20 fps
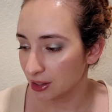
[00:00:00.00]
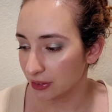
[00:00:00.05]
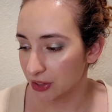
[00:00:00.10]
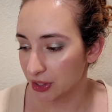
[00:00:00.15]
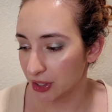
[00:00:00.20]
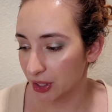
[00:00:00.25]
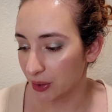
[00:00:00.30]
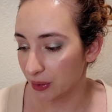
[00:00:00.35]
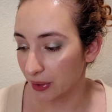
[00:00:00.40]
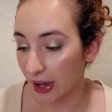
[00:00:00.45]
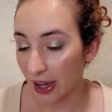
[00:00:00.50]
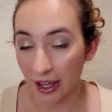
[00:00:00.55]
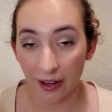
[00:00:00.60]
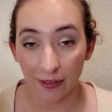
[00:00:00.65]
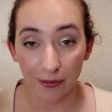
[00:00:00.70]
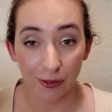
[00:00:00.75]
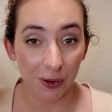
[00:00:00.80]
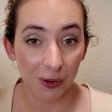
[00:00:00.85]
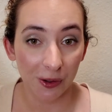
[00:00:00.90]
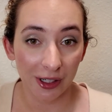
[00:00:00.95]
So I
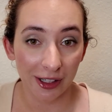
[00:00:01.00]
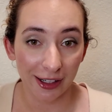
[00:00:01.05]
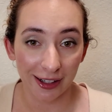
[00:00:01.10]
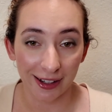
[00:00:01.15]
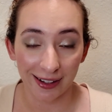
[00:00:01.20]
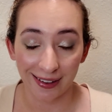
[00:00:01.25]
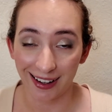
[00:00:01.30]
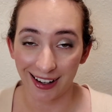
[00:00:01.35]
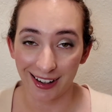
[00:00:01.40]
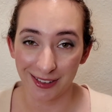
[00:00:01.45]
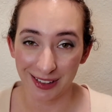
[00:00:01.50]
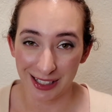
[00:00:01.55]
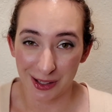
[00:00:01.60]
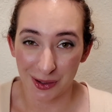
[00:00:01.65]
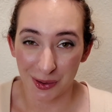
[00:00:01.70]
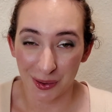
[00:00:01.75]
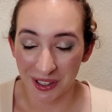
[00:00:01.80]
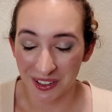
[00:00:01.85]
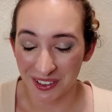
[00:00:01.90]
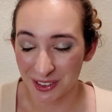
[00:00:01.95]
have no idea how it's
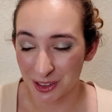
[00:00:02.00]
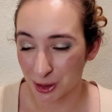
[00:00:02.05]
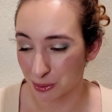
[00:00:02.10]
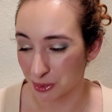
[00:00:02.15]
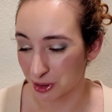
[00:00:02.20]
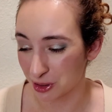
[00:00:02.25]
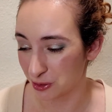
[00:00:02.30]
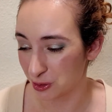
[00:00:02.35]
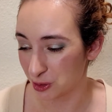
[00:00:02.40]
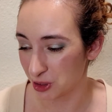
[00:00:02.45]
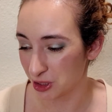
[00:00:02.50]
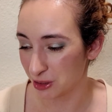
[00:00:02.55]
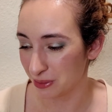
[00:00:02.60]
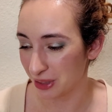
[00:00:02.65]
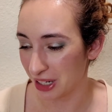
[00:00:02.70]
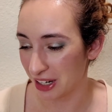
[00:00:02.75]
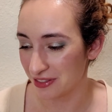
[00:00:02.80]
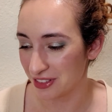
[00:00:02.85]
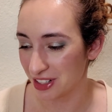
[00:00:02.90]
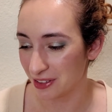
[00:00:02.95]
going to
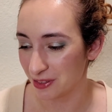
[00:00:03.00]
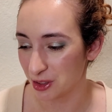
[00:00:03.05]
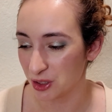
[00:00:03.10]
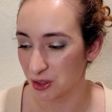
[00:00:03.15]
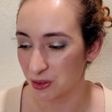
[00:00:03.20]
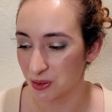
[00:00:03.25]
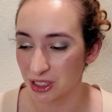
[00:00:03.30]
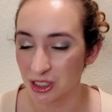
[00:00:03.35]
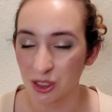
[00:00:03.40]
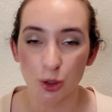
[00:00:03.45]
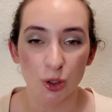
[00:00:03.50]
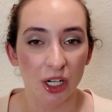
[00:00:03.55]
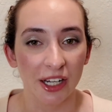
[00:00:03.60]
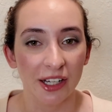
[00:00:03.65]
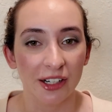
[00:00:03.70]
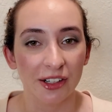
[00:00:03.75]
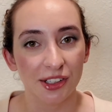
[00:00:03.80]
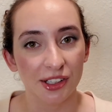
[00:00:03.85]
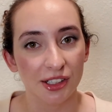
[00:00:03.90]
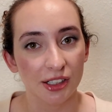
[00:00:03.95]
perform. I've never really
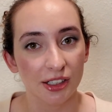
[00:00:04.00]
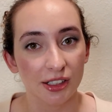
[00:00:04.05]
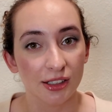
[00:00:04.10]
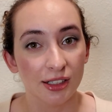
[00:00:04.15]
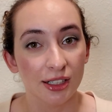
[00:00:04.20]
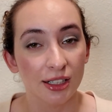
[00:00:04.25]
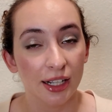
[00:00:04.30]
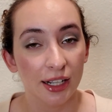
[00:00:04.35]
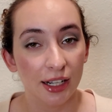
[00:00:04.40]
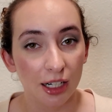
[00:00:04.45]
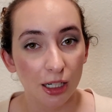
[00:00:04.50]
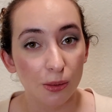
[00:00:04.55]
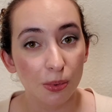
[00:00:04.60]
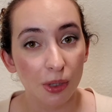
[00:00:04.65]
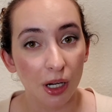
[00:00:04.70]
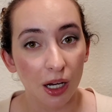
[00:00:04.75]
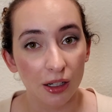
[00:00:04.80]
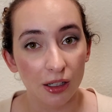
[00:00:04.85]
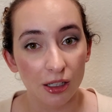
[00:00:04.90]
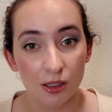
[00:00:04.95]
tried their hair
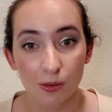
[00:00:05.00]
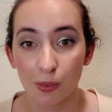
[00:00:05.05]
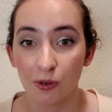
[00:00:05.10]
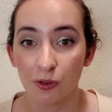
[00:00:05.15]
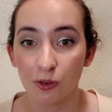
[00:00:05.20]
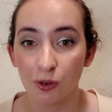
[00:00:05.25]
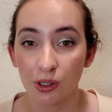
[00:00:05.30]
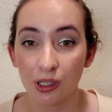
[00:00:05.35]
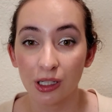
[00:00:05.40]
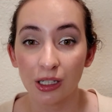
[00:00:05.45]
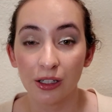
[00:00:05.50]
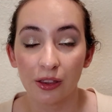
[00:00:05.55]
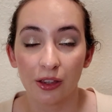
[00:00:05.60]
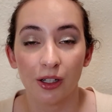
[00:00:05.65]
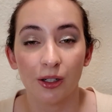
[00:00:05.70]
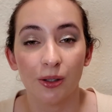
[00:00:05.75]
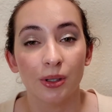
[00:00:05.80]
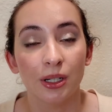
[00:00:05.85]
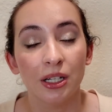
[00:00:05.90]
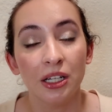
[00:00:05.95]
products before,
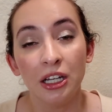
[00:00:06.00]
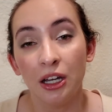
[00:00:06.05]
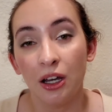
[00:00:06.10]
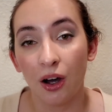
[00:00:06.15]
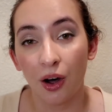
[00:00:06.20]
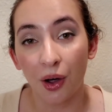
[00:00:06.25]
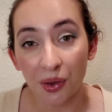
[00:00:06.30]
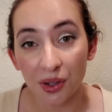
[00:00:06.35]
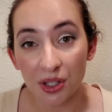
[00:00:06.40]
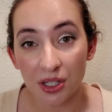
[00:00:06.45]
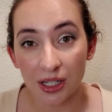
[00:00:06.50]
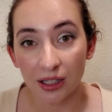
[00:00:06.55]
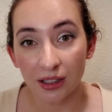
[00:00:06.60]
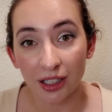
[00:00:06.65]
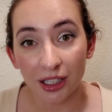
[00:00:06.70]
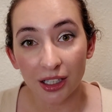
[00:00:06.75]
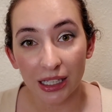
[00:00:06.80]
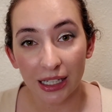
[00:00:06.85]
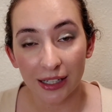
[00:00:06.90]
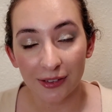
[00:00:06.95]
though all the
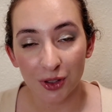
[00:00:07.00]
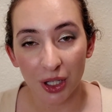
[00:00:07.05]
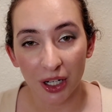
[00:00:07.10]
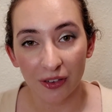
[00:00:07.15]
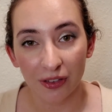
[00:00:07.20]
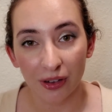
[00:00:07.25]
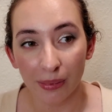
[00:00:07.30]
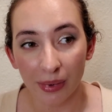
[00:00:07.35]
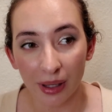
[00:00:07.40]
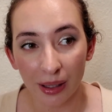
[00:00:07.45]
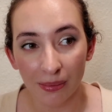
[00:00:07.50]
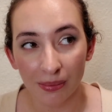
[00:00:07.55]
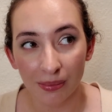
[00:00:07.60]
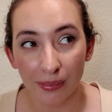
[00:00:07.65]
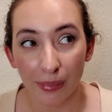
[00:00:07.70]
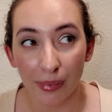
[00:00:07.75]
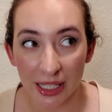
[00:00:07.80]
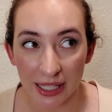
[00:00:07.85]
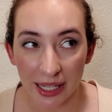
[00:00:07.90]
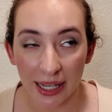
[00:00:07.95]
skincare that I've tried from them,
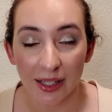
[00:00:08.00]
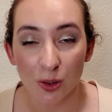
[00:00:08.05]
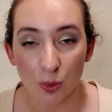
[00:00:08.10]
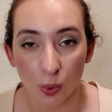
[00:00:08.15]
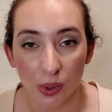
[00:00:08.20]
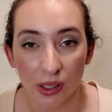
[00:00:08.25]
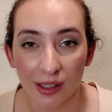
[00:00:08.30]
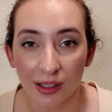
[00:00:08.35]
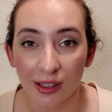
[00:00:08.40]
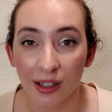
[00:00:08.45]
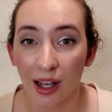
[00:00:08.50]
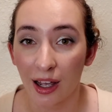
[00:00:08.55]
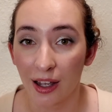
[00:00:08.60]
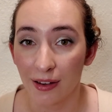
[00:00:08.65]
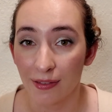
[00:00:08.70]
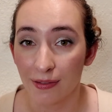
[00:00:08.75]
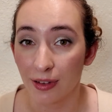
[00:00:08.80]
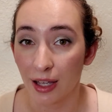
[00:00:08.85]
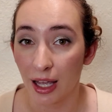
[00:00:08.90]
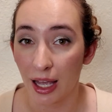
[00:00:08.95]
besides one,
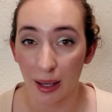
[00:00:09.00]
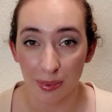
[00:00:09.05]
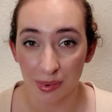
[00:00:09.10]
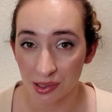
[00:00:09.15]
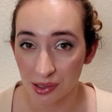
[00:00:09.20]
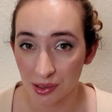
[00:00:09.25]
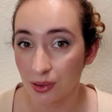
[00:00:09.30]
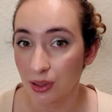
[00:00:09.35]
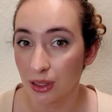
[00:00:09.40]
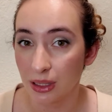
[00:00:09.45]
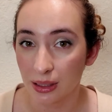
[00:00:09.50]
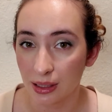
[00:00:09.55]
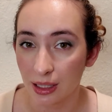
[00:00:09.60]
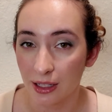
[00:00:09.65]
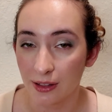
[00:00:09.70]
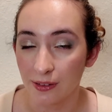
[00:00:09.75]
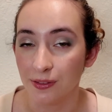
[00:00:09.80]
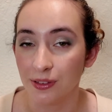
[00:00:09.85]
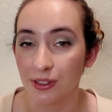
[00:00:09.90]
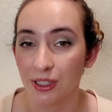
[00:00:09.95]
I've absolutely
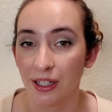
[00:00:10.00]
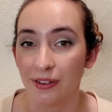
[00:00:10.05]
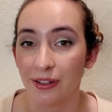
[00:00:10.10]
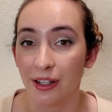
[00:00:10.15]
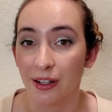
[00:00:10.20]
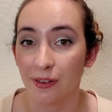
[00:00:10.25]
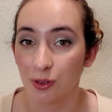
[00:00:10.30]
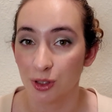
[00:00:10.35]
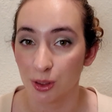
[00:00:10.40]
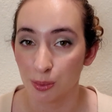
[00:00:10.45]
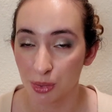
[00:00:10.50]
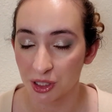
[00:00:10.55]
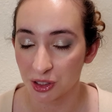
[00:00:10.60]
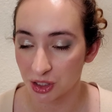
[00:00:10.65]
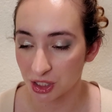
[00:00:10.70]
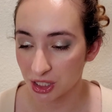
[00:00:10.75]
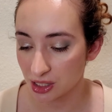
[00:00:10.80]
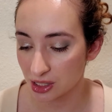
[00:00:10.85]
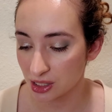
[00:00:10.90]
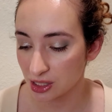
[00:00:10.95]
loved and have
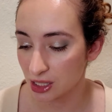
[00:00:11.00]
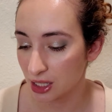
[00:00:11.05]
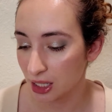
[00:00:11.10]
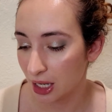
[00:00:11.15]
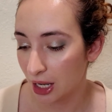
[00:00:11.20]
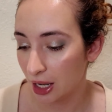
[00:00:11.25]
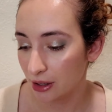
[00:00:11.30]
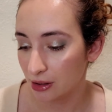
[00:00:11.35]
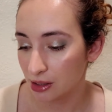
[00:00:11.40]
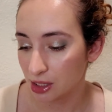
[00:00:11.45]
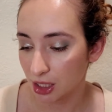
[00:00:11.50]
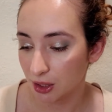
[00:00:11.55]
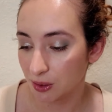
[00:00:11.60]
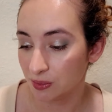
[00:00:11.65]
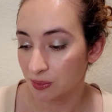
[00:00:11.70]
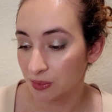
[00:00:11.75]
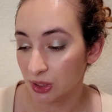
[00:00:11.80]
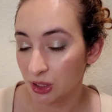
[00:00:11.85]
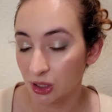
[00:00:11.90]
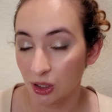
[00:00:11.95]
repurchased.
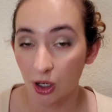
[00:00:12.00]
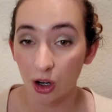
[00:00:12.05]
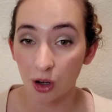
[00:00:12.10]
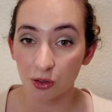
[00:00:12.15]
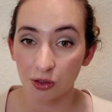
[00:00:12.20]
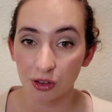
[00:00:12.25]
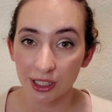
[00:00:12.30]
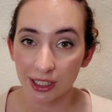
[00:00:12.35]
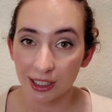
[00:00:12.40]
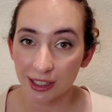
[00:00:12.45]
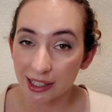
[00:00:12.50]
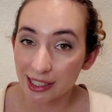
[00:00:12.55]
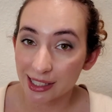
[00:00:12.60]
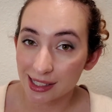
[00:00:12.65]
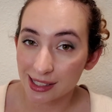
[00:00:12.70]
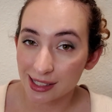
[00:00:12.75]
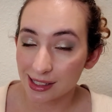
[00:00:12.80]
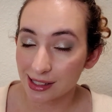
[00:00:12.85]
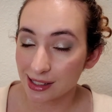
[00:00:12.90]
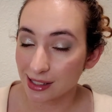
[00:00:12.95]
So hopefully
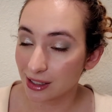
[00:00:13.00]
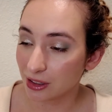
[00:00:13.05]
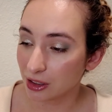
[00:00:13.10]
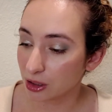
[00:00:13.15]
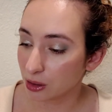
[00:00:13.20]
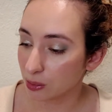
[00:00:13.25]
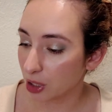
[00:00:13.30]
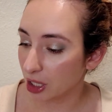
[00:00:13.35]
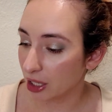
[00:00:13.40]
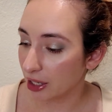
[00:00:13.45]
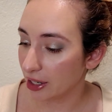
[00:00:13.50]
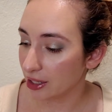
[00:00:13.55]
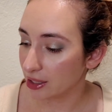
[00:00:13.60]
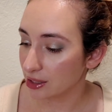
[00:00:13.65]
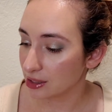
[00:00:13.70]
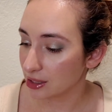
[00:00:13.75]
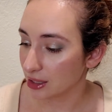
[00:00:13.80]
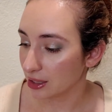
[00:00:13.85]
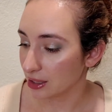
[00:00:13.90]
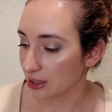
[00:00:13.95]
this is a good
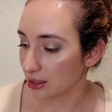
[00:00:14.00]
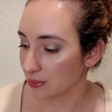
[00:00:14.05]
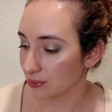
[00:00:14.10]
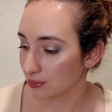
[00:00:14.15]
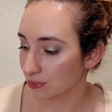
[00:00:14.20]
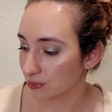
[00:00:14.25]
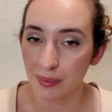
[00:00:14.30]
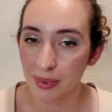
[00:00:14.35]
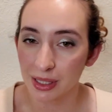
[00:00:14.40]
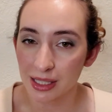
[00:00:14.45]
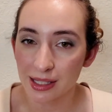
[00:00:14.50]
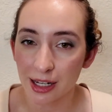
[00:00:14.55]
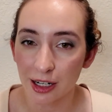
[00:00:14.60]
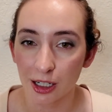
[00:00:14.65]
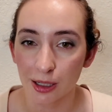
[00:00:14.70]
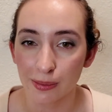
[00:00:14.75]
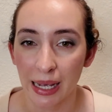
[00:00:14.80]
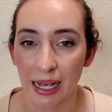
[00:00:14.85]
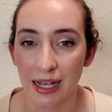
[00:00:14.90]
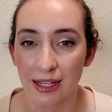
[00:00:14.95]
product. I mean, it's a
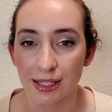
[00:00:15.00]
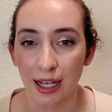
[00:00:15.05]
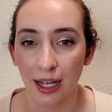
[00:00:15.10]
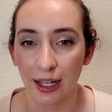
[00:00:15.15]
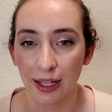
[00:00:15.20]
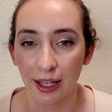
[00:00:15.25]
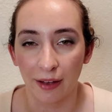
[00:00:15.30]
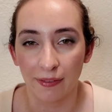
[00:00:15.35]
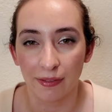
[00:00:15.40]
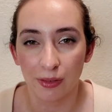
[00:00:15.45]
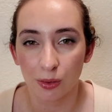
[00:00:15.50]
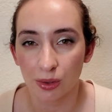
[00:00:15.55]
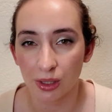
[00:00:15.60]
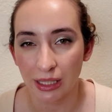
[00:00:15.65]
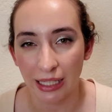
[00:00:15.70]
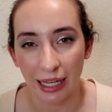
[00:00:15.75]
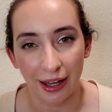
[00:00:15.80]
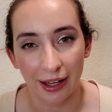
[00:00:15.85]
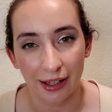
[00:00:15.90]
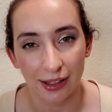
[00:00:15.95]
hair mask. I haven't
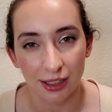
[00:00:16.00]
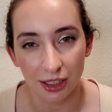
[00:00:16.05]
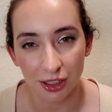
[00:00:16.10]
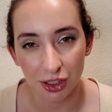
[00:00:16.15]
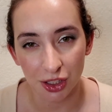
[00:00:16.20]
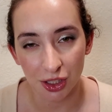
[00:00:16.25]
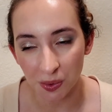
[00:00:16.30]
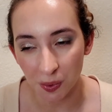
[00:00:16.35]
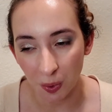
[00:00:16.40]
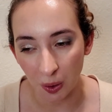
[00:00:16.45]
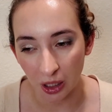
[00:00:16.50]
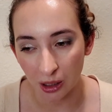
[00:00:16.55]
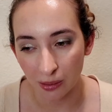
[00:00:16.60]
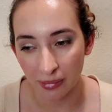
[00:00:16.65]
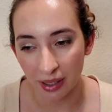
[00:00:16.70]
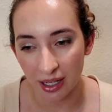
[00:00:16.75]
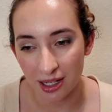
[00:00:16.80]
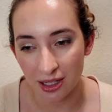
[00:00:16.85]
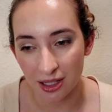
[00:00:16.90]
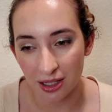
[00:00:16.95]
really had issues with hair
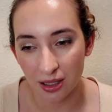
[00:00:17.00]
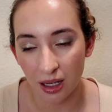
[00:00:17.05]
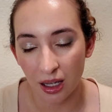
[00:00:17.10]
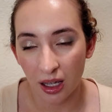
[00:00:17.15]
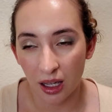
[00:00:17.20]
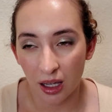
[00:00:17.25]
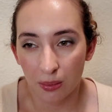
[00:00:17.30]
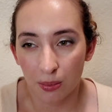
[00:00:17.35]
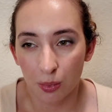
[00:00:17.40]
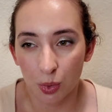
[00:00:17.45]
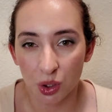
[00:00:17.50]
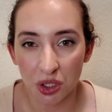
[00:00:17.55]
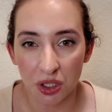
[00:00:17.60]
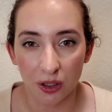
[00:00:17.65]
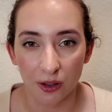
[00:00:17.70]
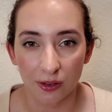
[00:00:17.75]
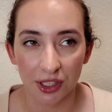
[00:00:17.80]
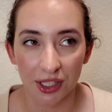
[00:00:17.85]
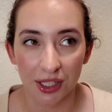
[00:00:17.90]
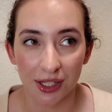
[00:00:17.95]
mask, more
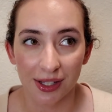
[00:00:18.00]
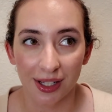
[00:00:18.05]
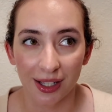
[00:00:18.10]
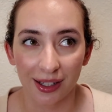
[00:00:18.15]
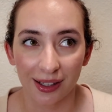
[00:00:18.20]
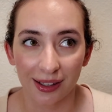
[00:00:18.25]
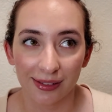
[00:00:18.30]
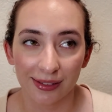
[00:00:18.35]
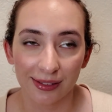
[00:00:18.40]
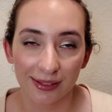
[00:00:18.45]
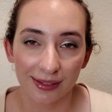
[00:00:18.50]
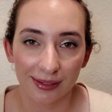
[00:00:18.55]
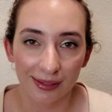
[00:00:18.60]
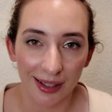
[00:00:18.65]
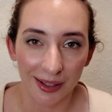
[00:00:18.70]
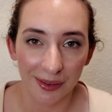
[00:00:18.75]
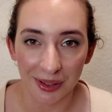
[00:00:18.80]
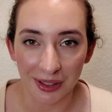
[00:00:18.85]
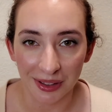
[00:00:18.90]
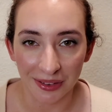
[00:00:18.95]
so of just like,
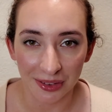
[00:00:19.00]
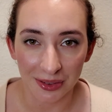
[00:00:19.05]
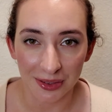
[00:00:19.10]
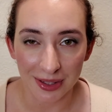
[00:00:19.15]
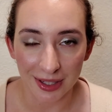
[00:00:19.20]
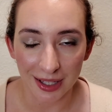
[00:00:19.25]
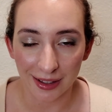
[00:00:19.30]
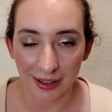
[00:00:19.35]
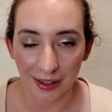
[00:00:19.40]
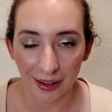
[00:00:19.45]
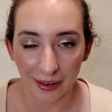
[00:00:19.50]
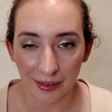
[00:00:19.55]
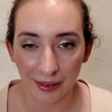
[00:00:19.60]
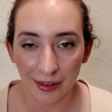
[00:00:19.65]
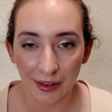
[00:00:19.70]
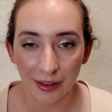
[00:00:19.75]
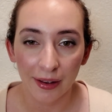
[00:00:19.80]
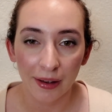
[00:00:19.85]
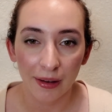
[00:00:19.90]
I wouldn't use that again.